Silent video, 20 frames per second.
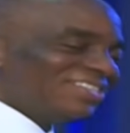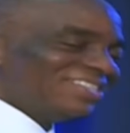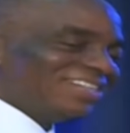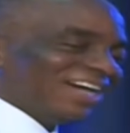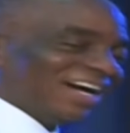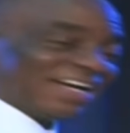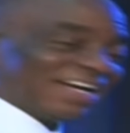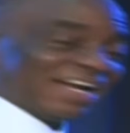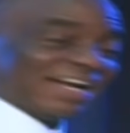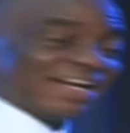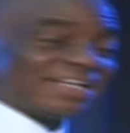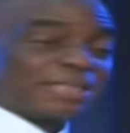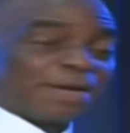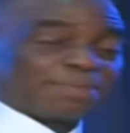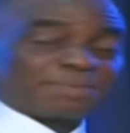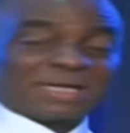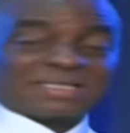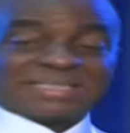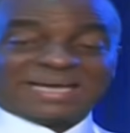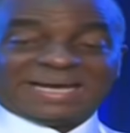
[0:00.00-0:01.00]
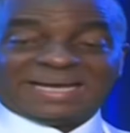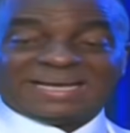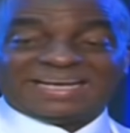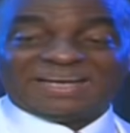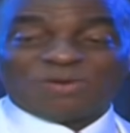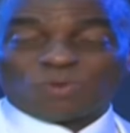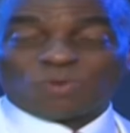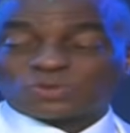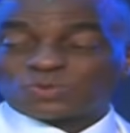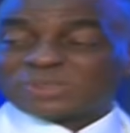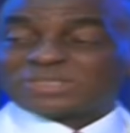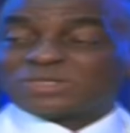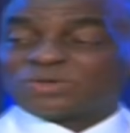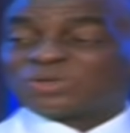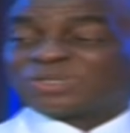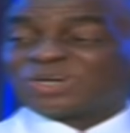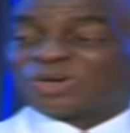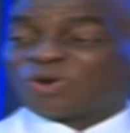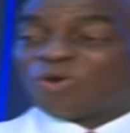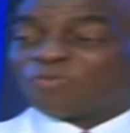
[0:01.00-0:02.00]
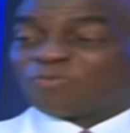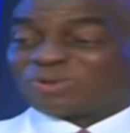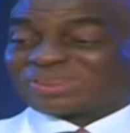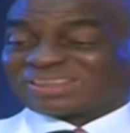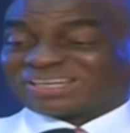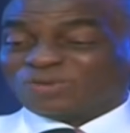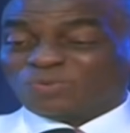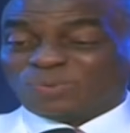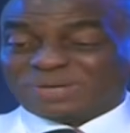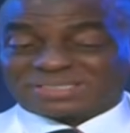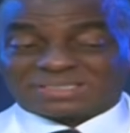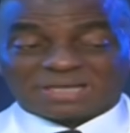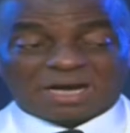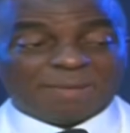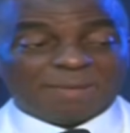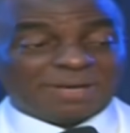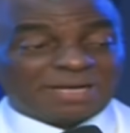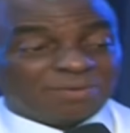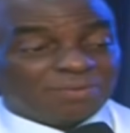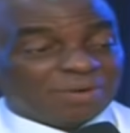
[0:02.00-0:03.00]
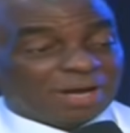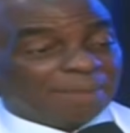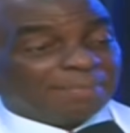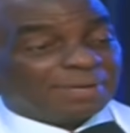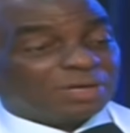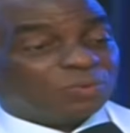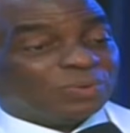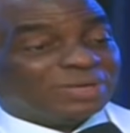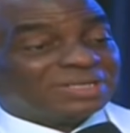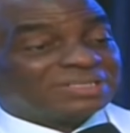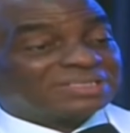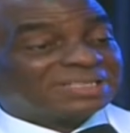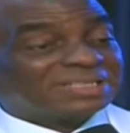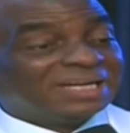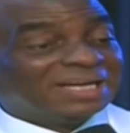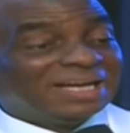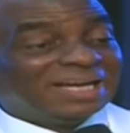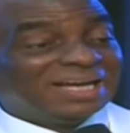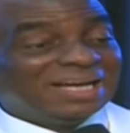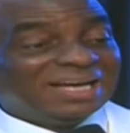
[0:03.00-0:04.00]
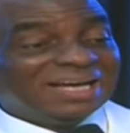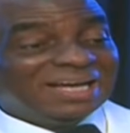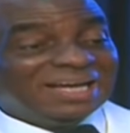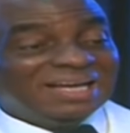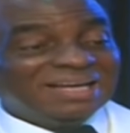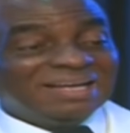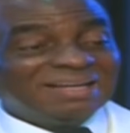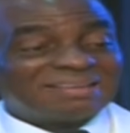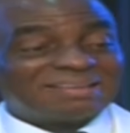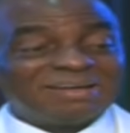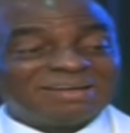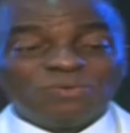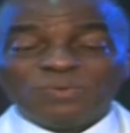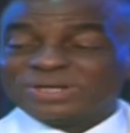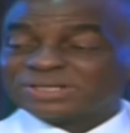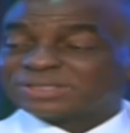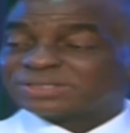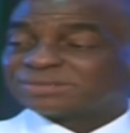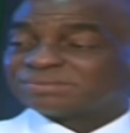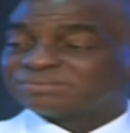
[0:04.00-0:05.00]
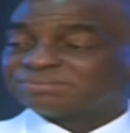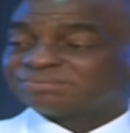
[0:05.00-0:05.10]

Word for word: And then in chapter 10, he was waiting on the Lord for three weeks. How many, how many weeks? Three weeks.